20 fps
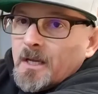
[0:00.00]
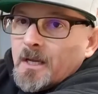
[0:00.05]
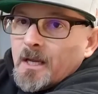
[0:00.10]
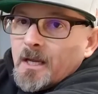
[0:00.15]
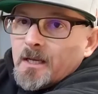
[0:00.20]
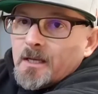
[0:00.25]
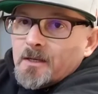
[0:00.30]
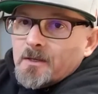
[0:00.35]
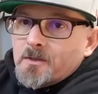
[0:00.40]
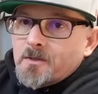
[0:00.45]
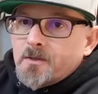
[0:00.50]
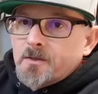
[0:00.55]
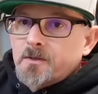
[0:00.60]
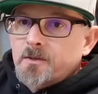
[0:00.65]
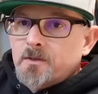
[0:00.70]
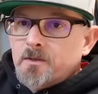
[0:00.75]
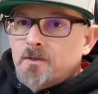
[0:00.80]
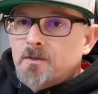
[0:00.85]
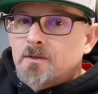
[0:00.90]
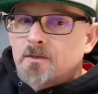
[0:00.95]
8 inches
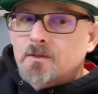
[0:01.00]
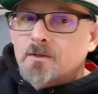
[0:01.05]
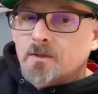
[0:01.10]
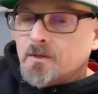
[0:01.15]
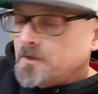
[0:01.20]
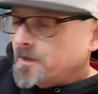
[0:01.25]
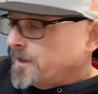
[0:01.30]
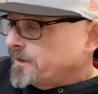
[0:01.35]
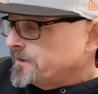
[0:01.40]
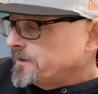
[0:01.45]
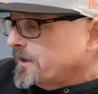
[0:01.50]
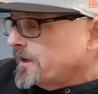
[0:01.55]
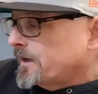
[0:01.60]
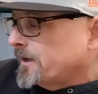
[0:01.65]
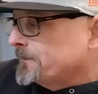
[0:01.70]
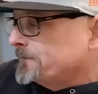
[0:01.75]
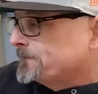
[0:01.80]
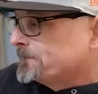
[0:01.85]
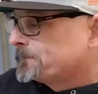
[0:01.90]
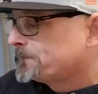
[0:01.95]
to the
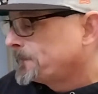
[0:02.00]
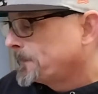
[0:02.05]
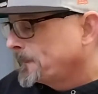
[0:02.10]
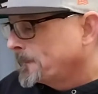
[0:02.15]
top.